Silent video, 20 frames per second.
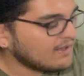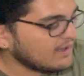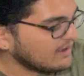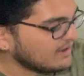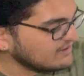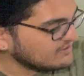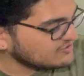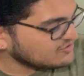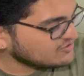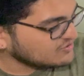
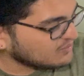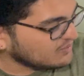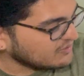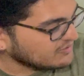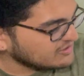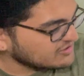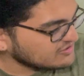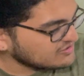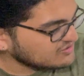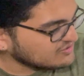And so
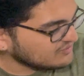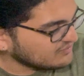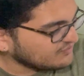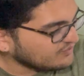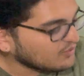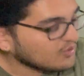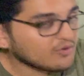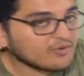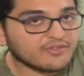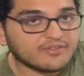on and so
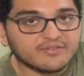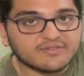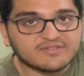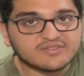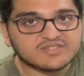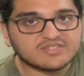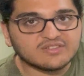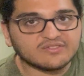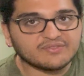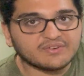forth.
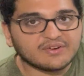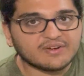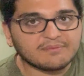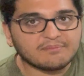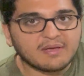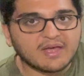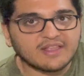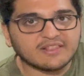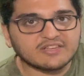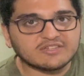Still very
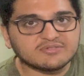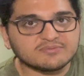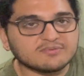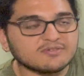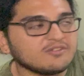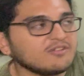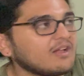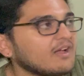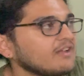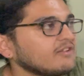
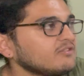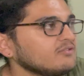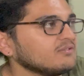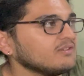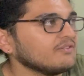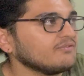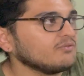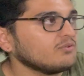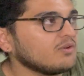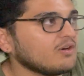manageable. I do
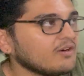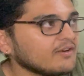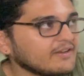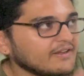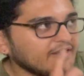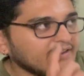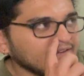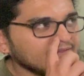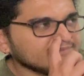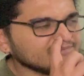love
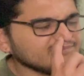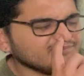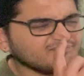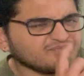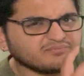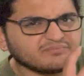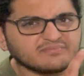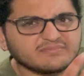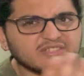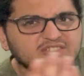walking.
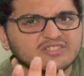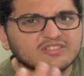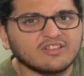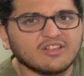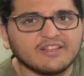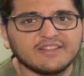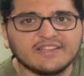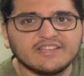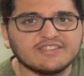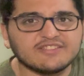It's a
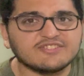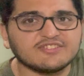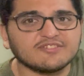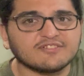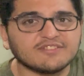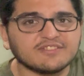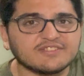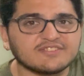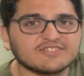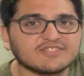lot easier
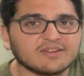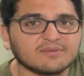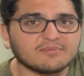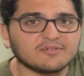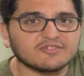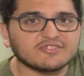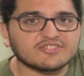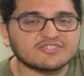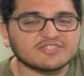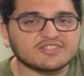in the
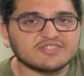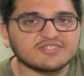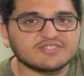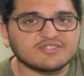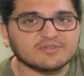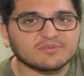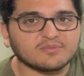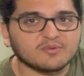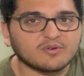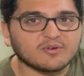summer just because
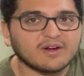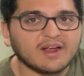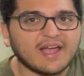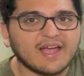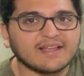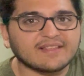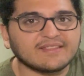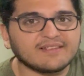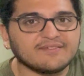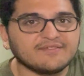you're more
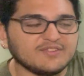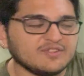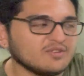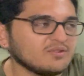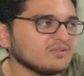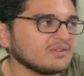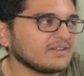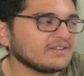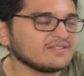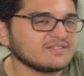active. You
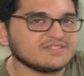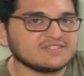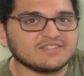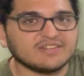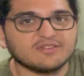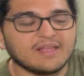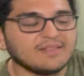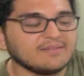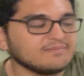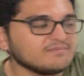don't like to
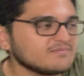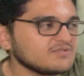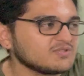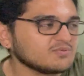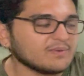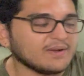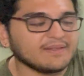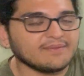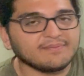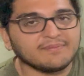sit and
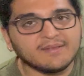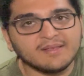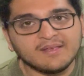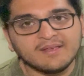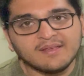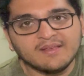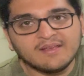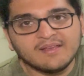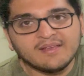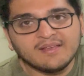sweat
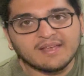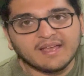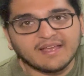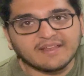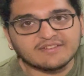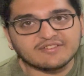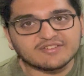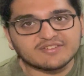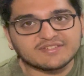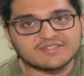
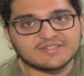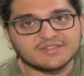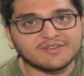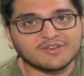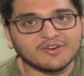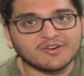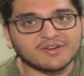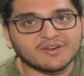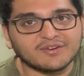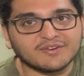and just
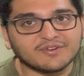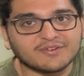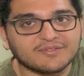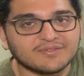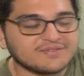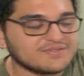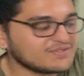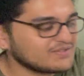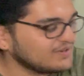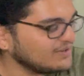cook under
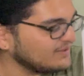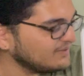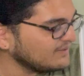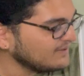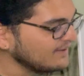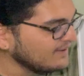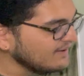the sun.